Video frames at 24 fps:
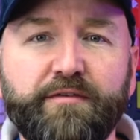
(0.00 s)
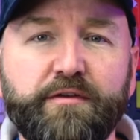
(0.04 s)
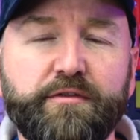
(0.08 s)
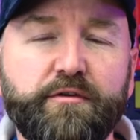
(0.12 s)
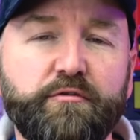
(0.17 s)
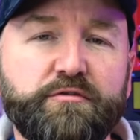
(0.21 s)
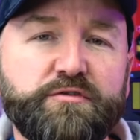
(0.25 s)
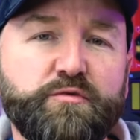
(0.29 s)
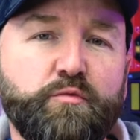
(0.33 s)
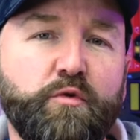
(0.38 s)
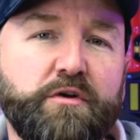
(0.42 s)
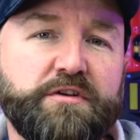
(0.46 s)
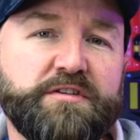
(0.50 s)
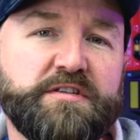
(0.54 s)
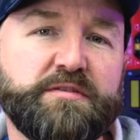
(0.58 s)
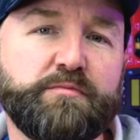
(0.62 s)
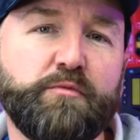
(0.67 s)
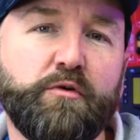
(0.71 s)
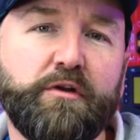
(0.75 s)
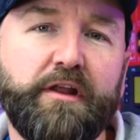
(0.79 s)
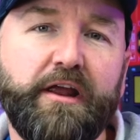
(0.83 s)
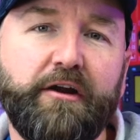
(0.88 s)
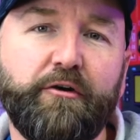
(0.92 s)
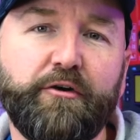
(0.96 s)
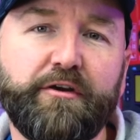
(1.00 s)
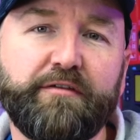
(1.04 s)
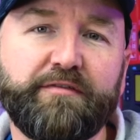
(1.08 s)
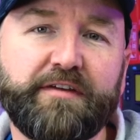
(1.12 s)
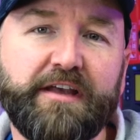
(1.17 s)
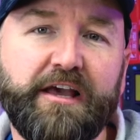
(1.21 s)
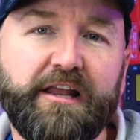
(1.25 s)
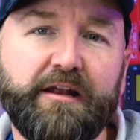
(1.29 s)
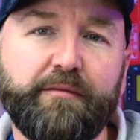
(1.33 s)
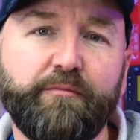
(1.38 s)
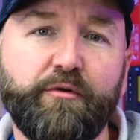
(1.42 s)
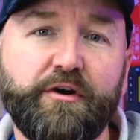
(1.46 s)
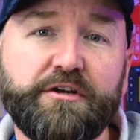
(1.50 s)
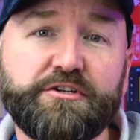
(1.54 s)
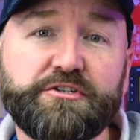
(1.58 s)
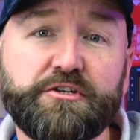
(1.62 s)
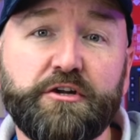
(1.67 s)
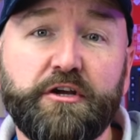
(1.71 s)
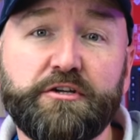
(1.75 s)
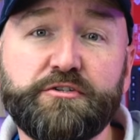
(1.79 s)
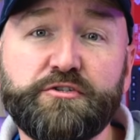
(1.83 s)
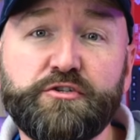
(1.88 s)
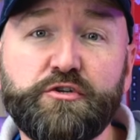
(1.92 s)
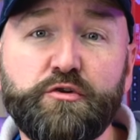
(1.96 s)
there is one small area of calibration
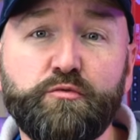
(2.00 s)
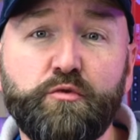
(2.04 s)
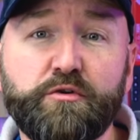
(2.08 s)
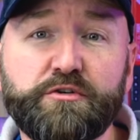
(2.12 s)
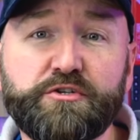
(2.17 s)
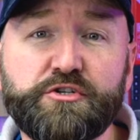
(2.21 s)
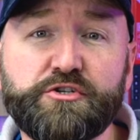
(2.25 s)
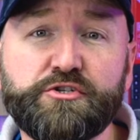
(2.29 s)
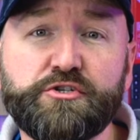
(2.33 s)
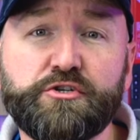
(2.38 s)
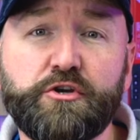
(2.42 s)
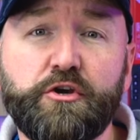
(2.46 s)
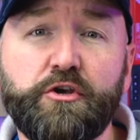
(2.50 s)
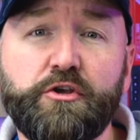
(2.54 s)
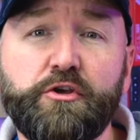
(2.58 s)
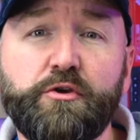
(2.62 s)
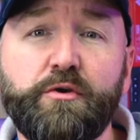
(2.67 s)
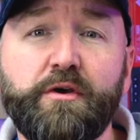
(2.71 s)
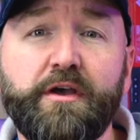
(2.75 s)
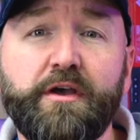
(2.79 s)
I do want to show you,